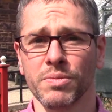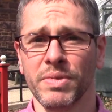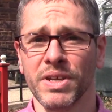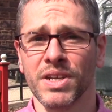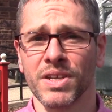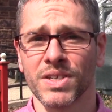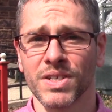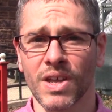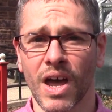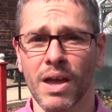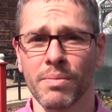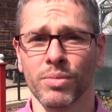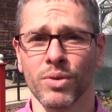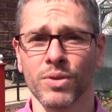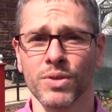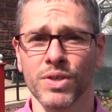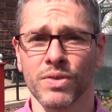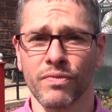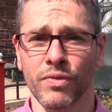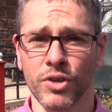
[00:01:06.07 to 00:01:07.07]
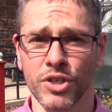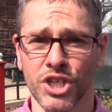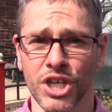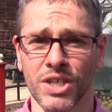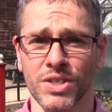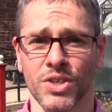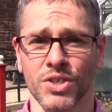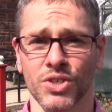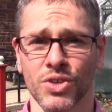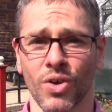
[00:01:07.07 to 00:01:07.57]
be disciples for
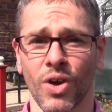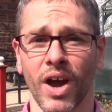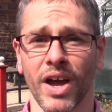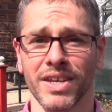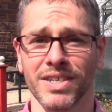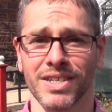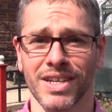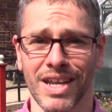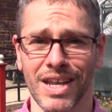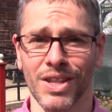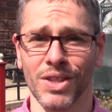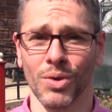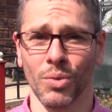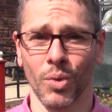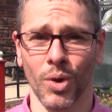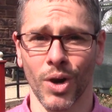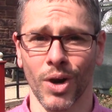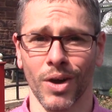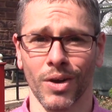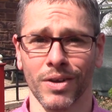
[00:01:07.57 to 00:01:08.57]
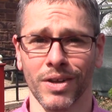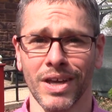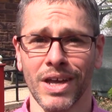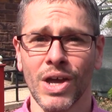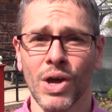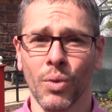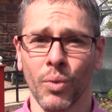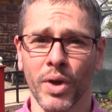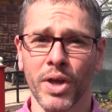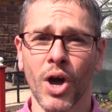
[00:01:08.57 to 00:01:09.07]
Jesus Christ in the world.
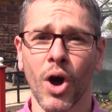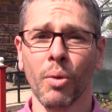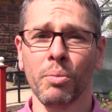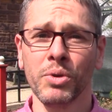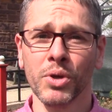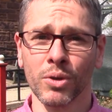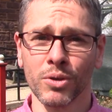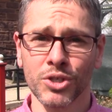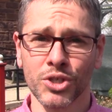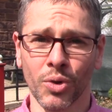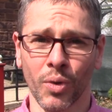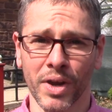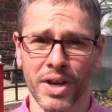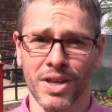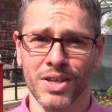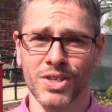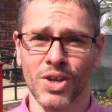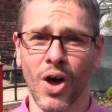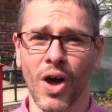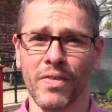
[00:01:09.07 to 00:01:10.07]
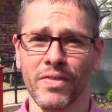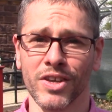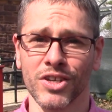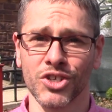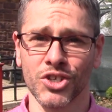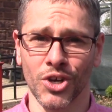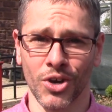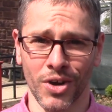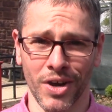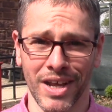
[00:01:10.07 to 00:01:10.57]
We hope you'll join us on this
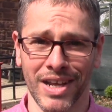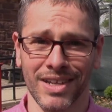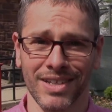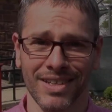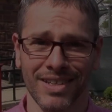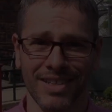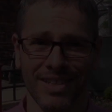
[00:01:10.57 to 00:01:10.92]
journey.